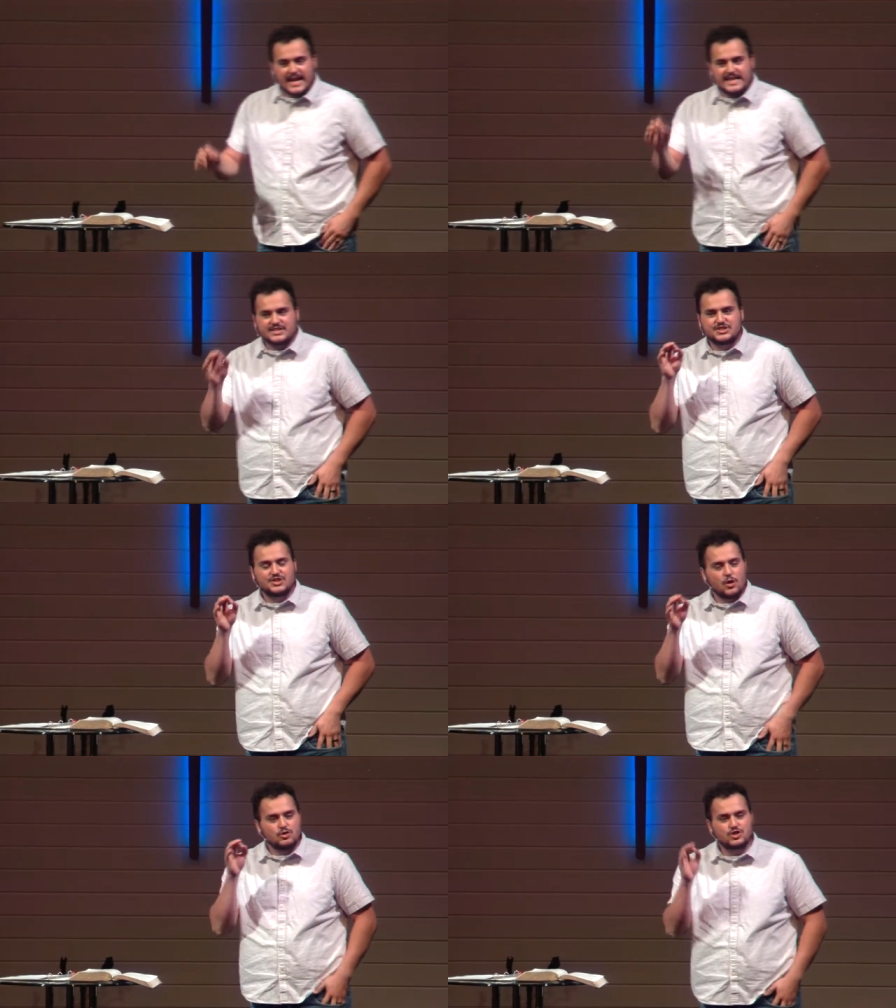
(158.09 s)
is
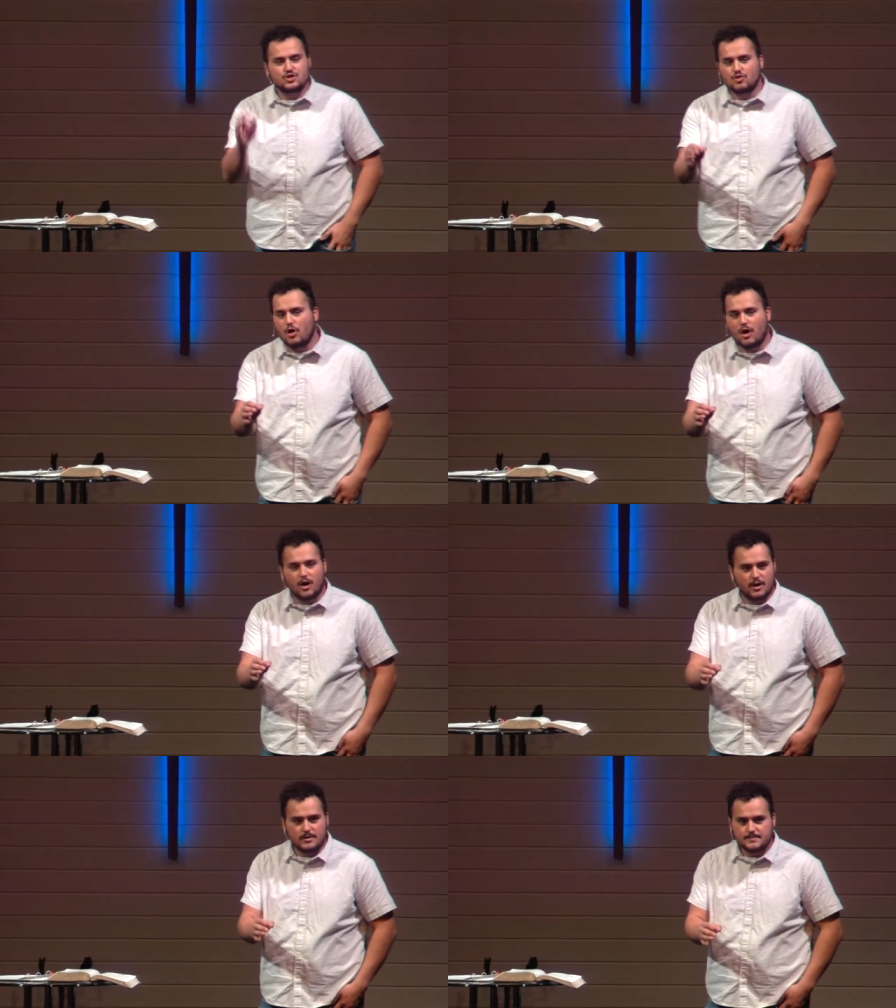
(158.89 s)
so
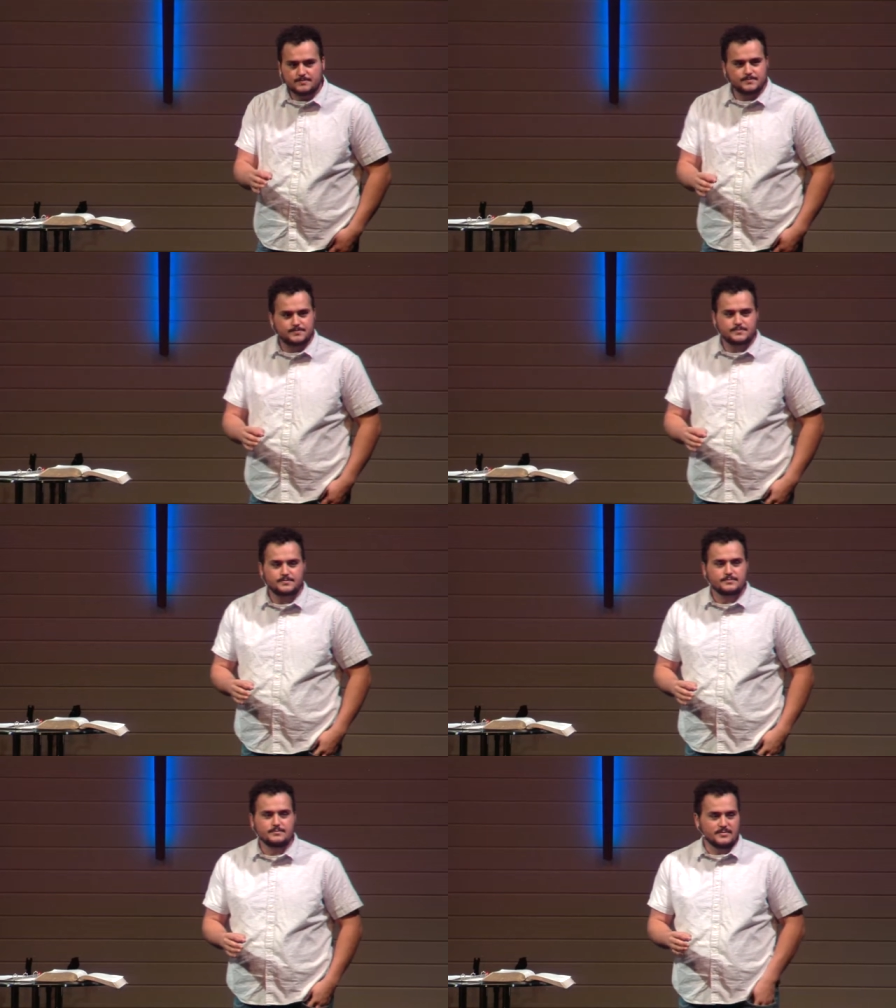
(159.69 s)
strong
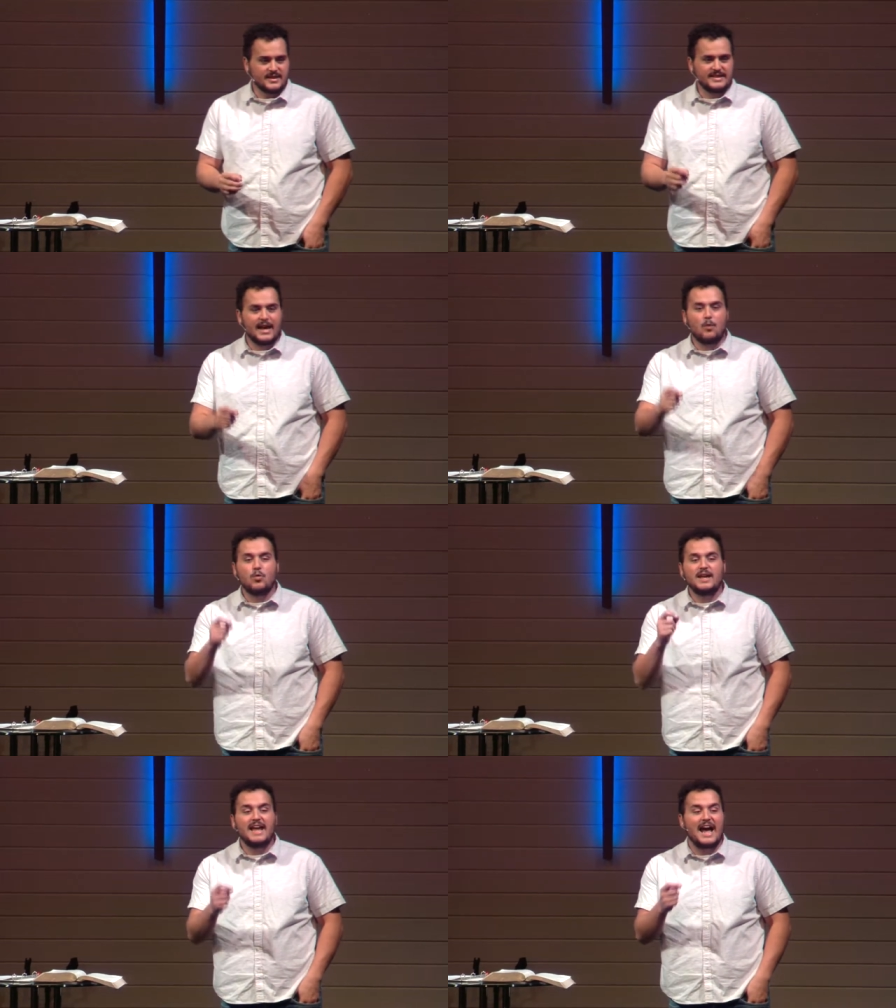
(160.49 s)
that
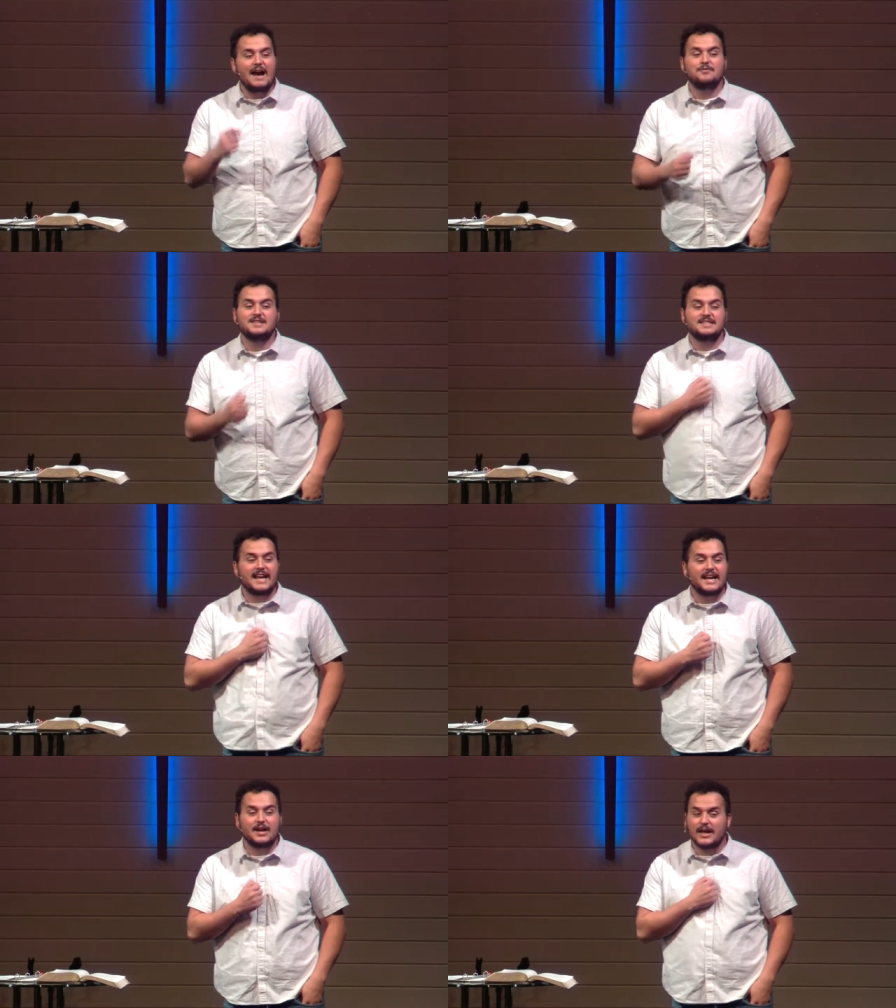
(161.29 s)
we have to
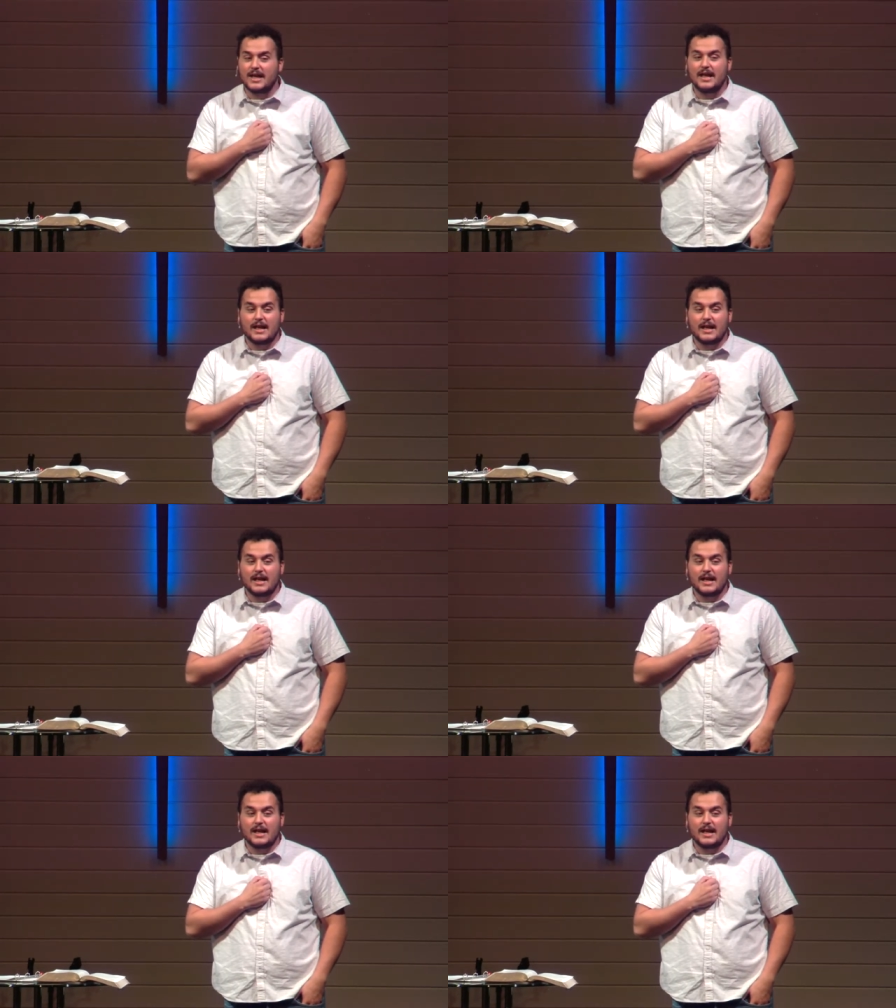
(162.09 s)
take it